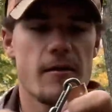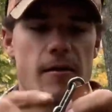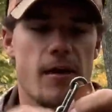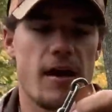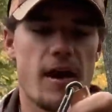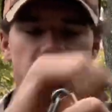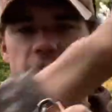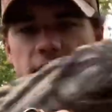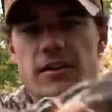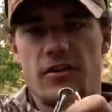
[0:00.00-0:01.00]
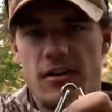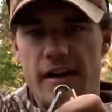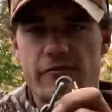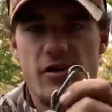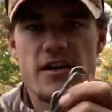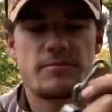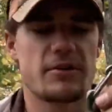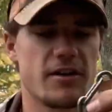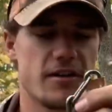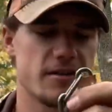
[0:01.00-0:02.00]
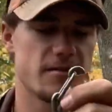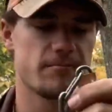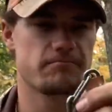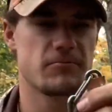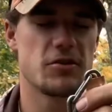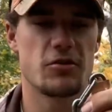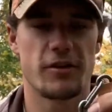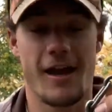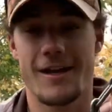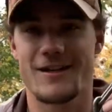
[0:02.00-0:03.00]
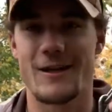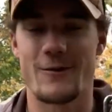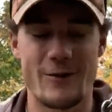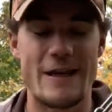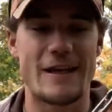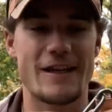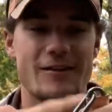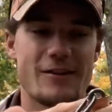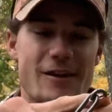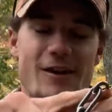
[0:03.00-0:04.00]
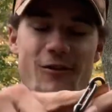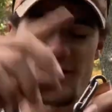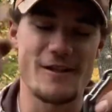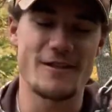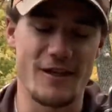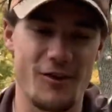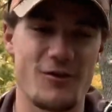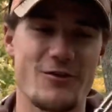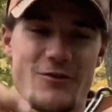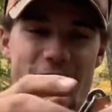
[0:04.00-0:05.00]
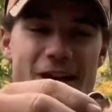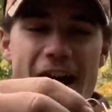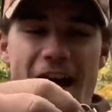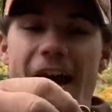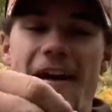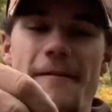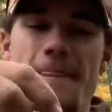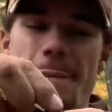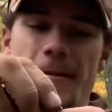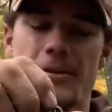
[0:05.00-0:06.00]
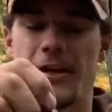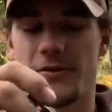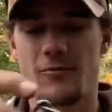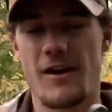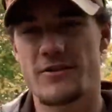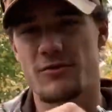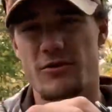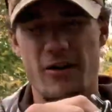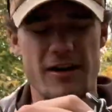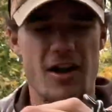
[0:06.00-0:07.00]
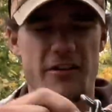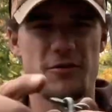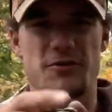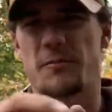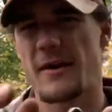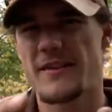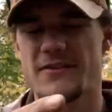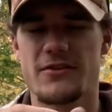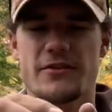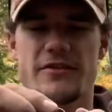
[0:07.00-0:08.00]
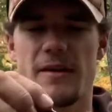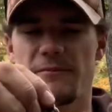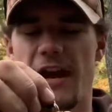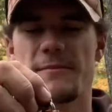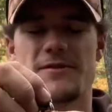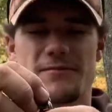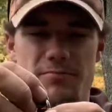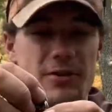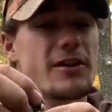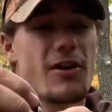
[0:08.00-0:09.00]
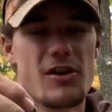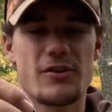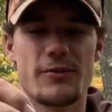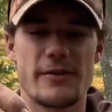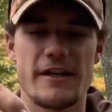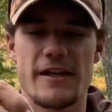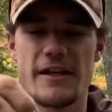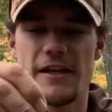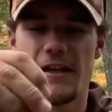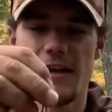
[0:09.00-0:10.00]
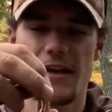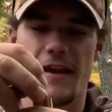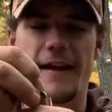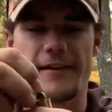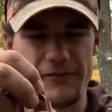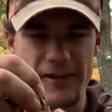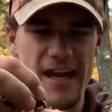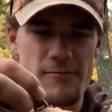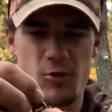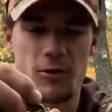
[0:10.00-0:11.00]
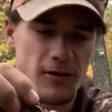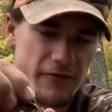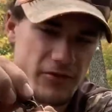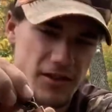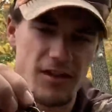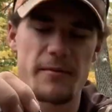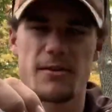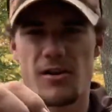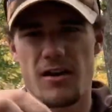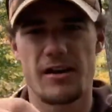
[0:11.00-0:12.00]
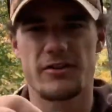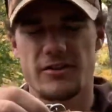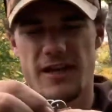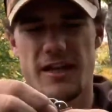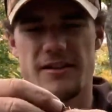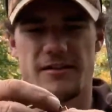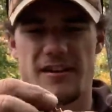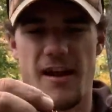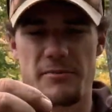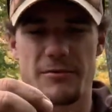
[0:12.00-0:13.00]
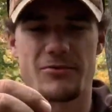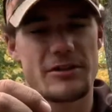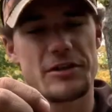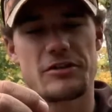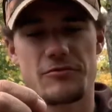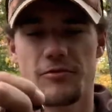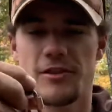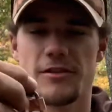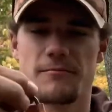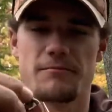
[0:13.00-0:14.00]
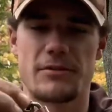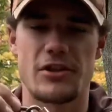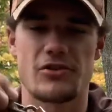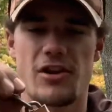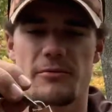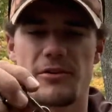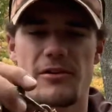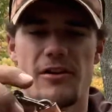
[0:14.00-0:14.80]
I like the engraved ones because you can actually read it once it goes through the die. You get the ones where you write it on there with a pencil. Sometimes it's pretty hard to read, and if a game warden ever did come along and look at it and not be able to read it, you would be in trouble.